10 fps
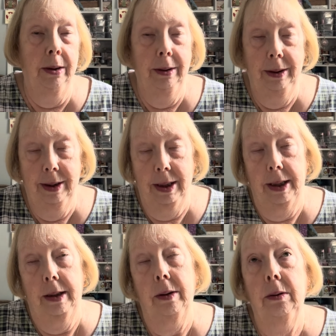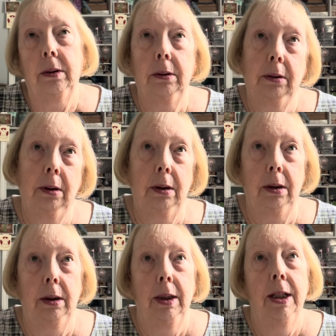It's like, oh.
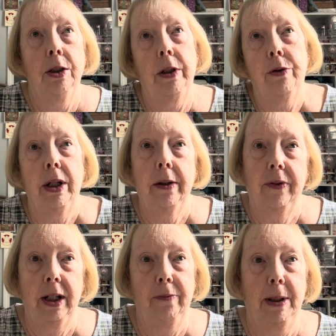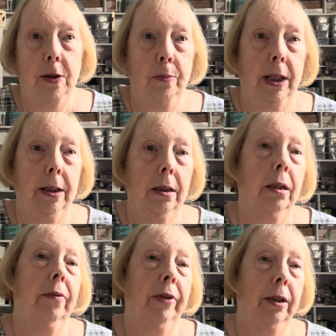So I tried the 5-pound box,
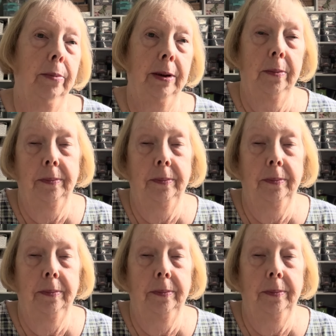unavailable.